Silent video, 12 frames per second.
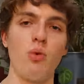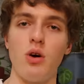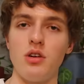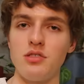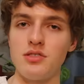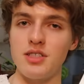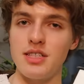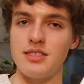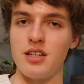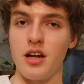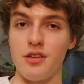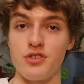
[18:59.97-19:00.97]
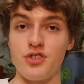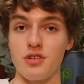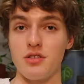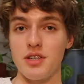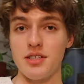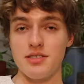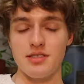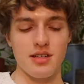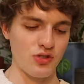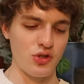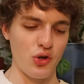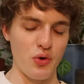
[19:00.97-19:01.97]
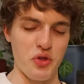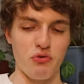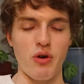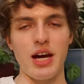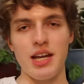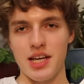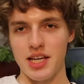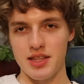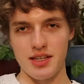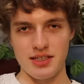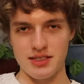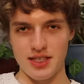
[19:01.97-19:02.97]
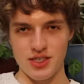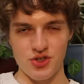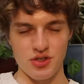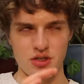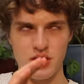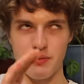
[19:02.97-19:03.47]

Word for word: Walls is another journalist, so the writing in this is just